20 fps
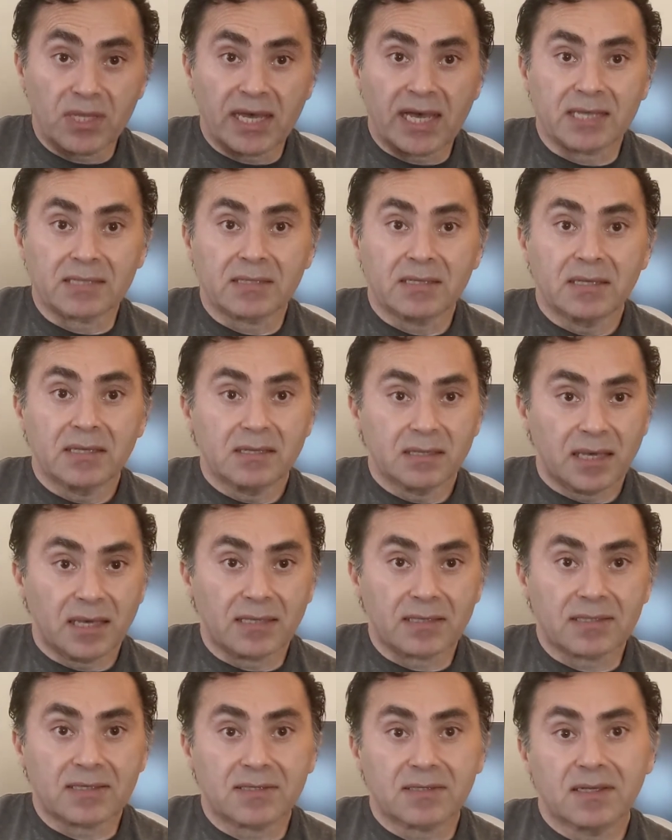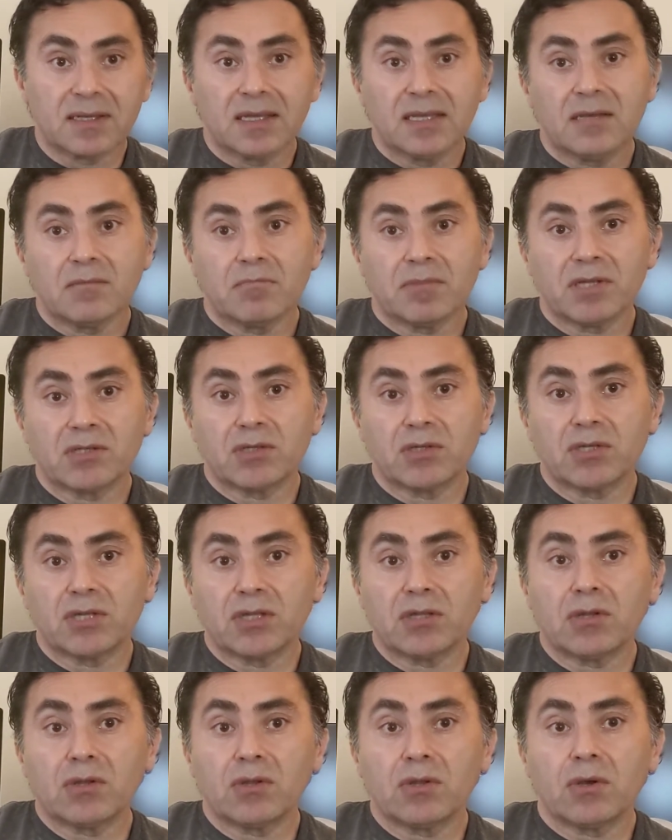that, yes, but you
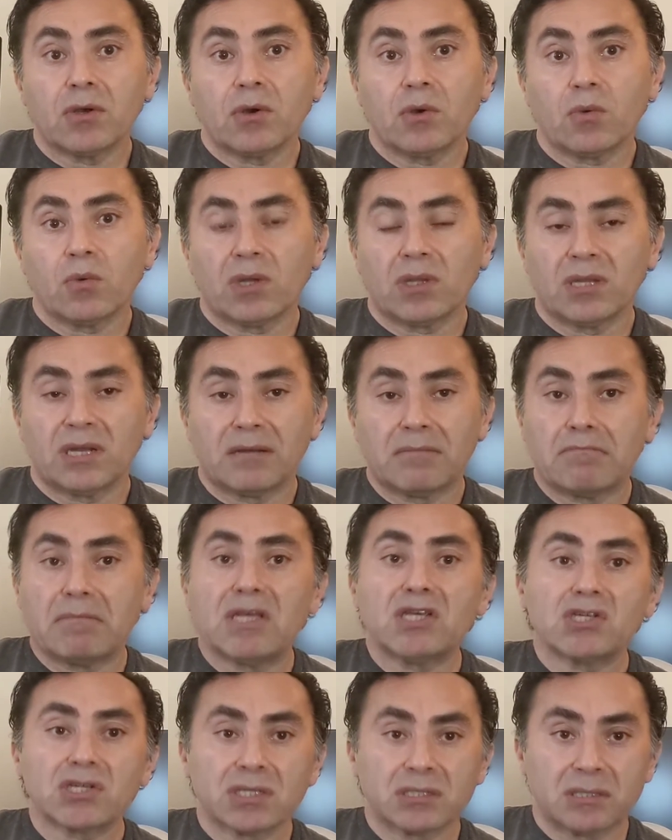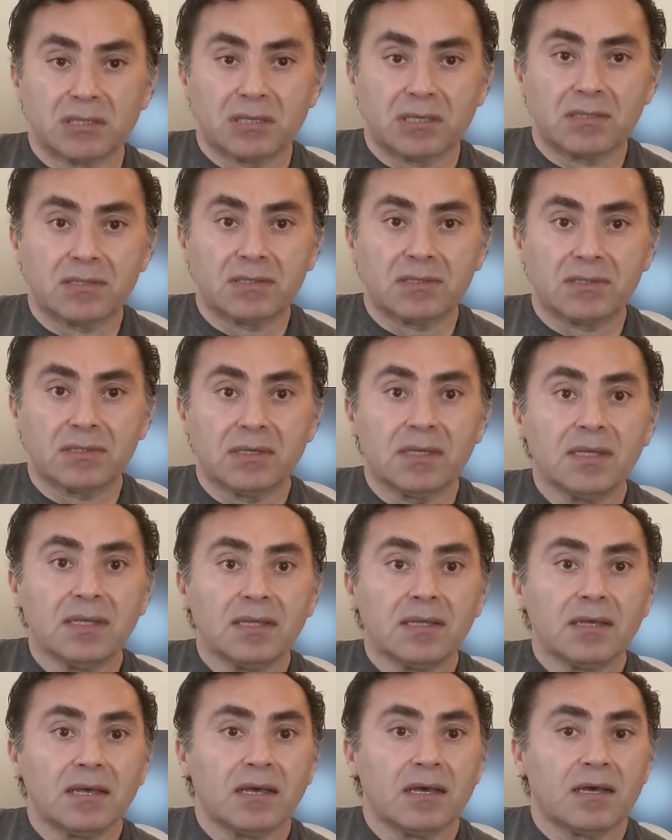need to know what their mission is.
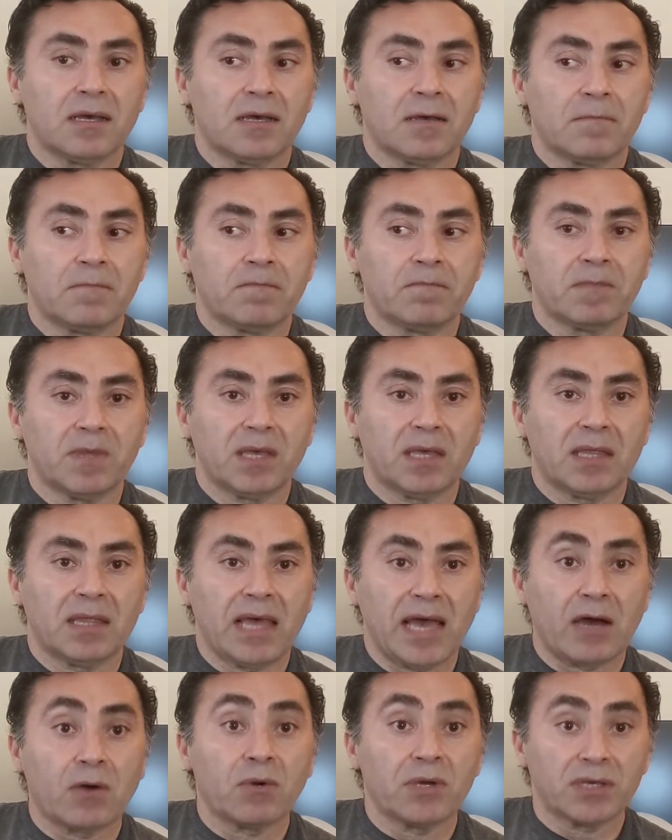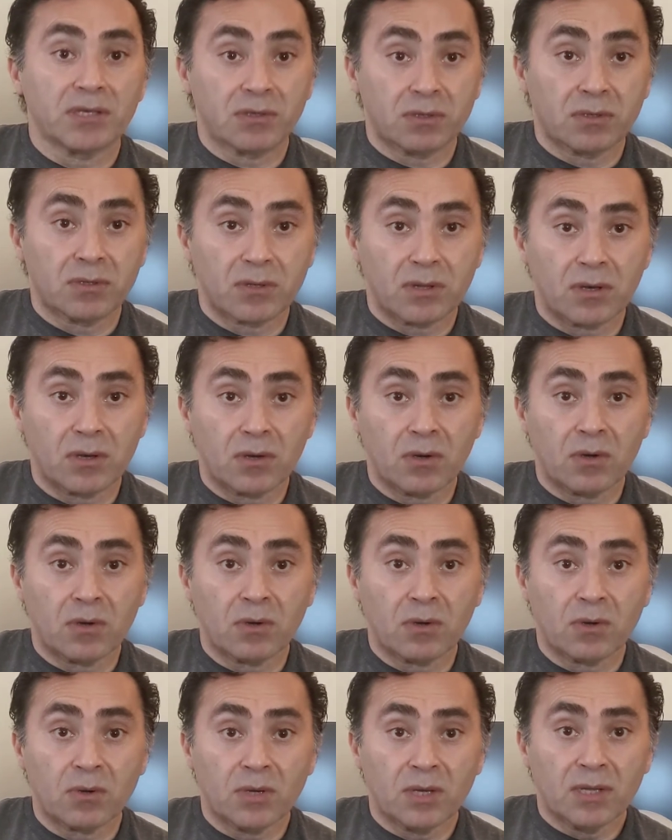And that way you
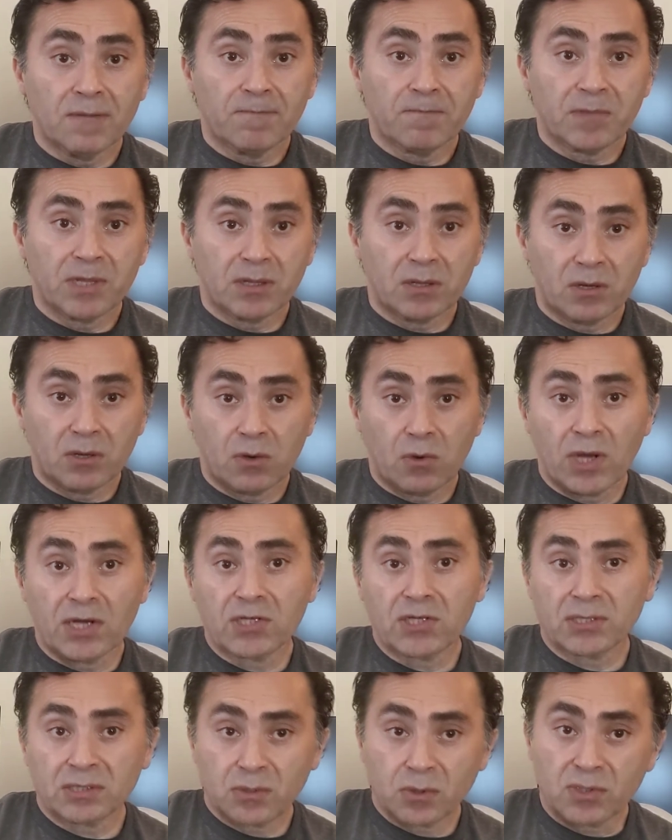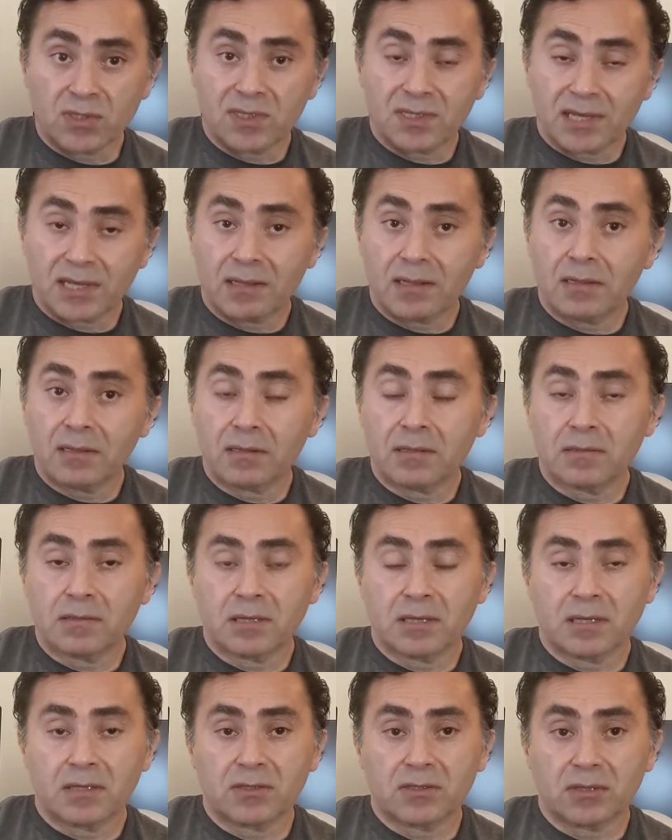know that the question, those
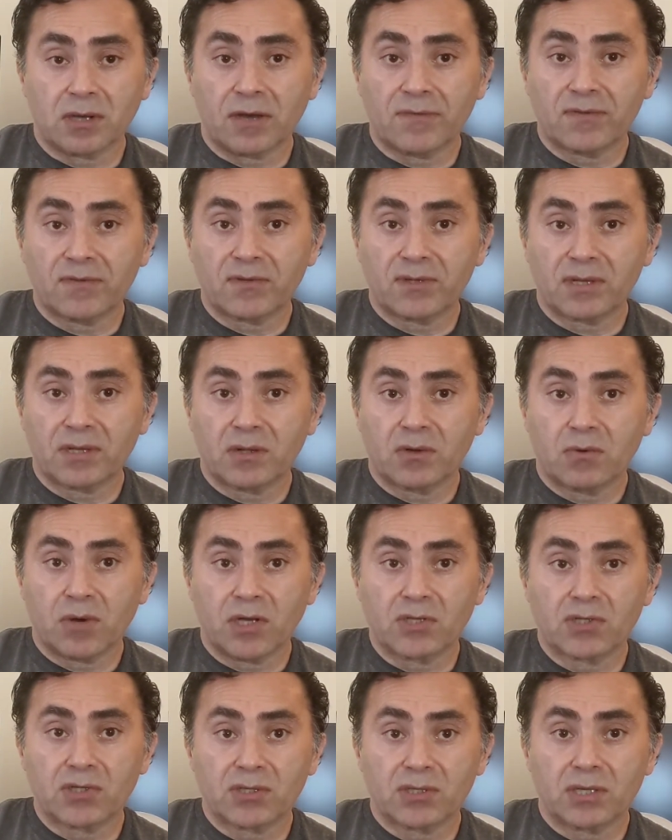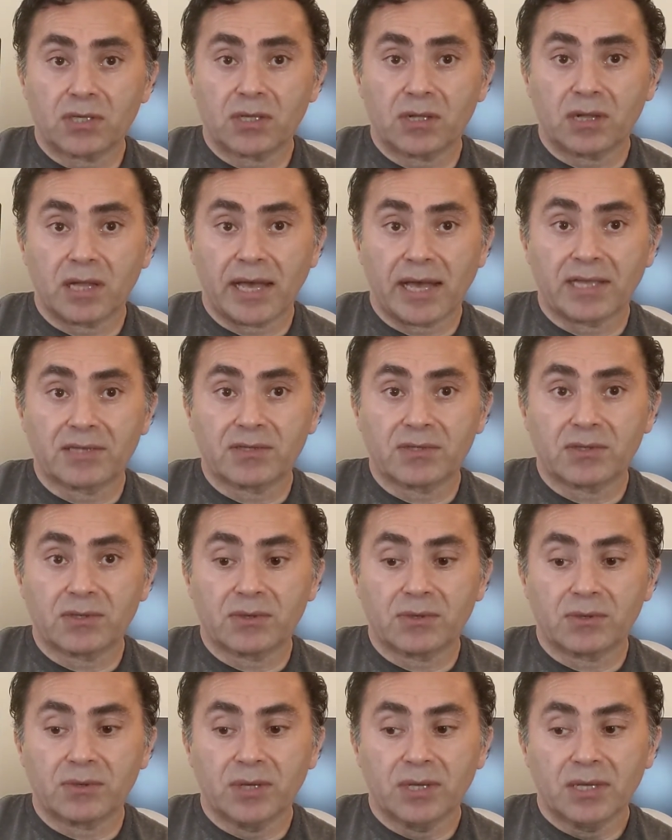soft skill questions that they'll ask
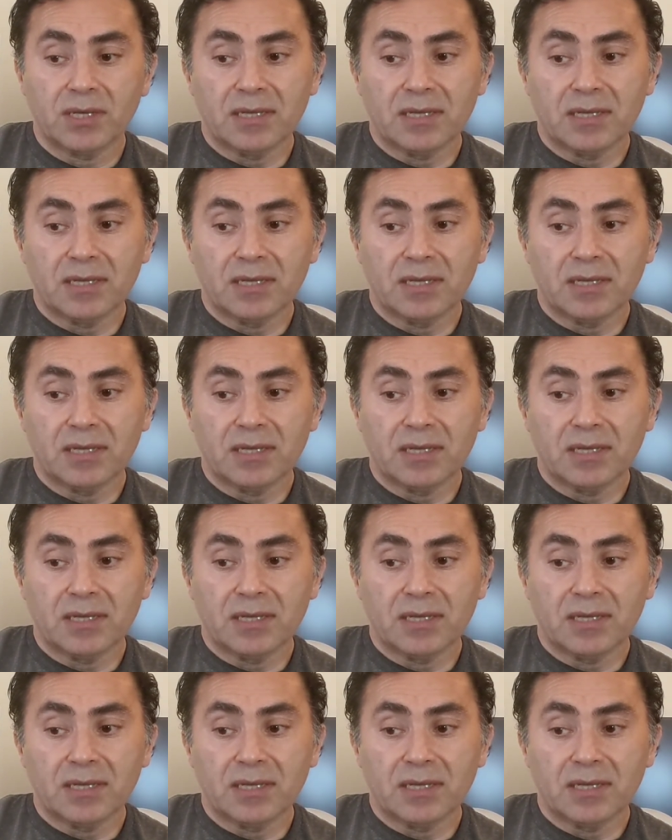you